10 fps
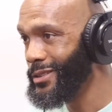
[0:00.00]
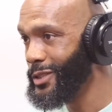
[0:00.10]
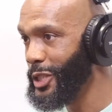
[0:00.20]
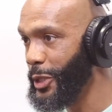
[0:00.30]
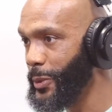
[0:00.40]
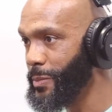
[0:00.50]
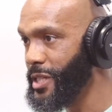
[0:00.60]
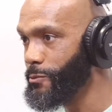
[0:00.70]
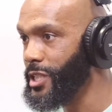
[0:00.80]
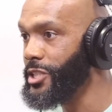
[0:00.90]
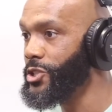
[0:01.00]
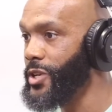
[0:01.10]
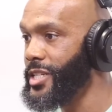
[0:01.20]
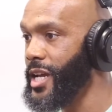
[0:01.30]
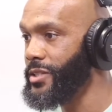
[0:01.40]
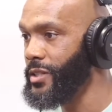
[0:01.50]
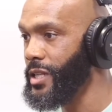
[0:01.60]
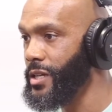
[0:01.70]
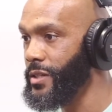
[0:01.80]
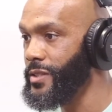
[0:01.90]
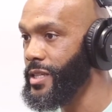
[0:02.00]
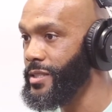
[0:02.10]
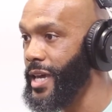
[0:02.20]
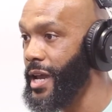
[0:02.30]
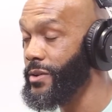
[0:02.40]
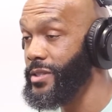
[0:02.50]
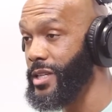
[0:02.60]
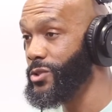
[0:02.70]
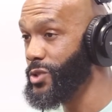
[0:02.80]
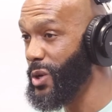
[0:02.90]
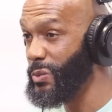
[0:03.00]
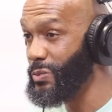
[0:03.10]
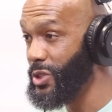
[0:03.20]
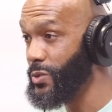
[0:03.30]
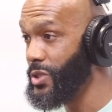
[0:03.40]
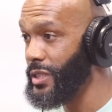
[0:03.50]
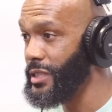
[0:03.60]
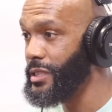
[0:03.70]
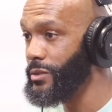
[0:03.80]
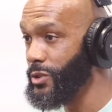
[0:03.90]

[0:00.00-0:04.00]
You know what I mean? Really stretch out your lungs, get to areas that you don't usually.